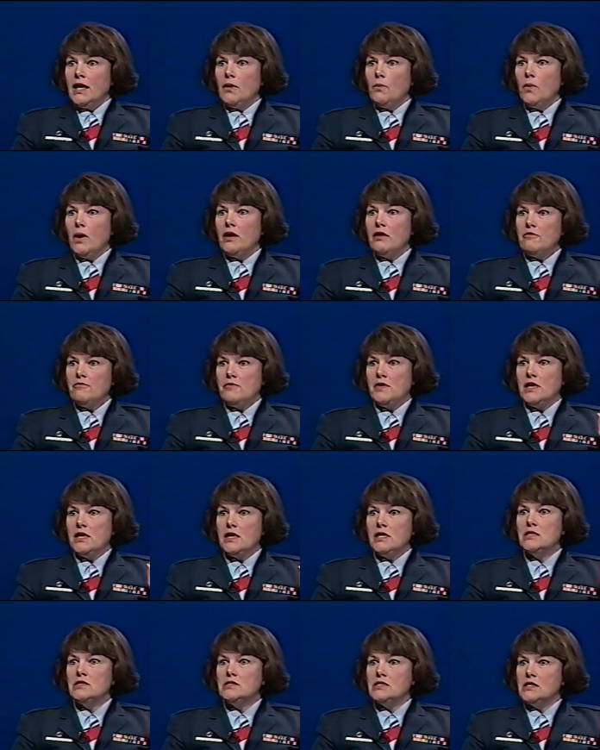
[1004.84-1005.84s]
one of
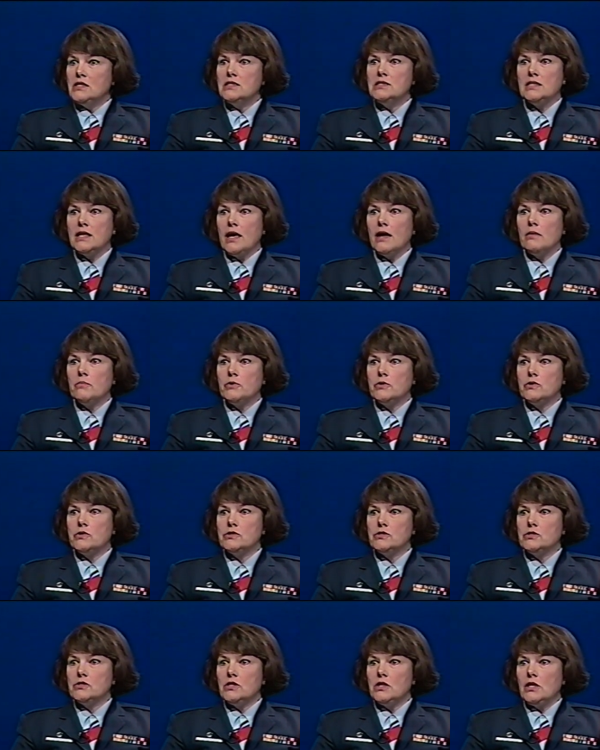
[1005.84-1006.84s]
his
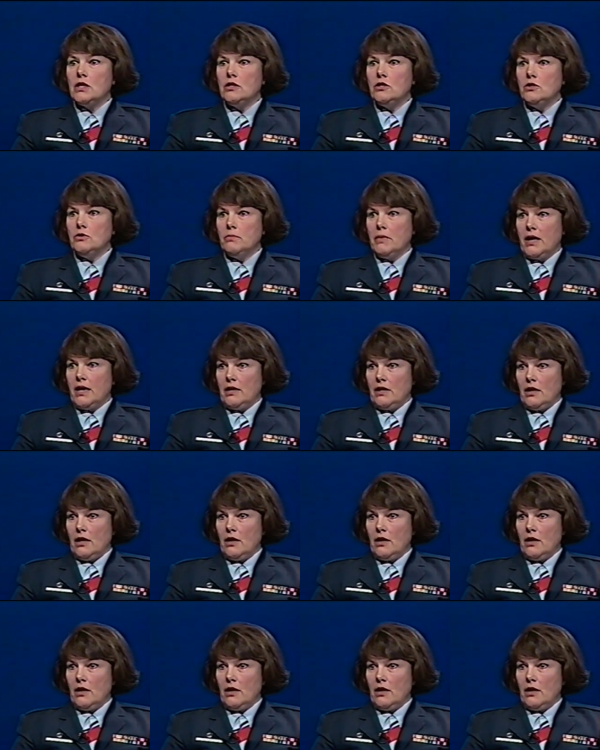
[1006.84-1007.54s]
examples that you might